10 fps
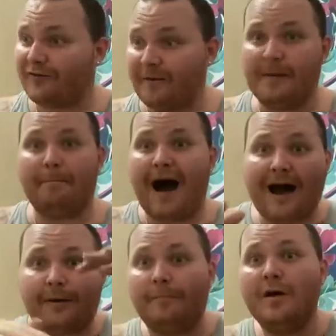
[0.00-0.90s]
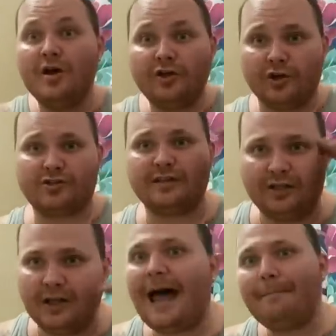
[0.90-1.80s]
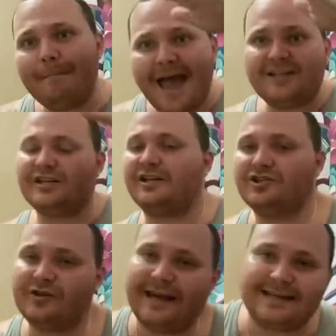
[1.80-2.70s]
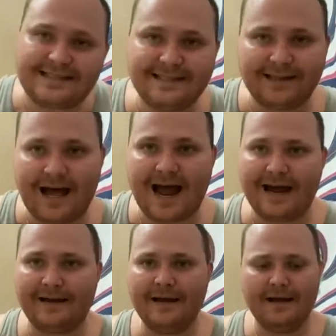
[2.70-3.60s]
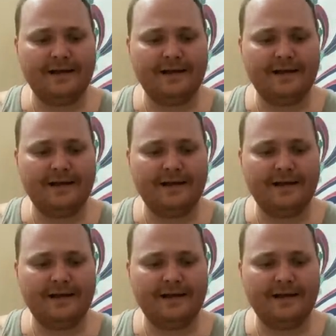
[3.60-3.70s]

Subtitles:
Or from the bottom, it look like magic because you can't see the line.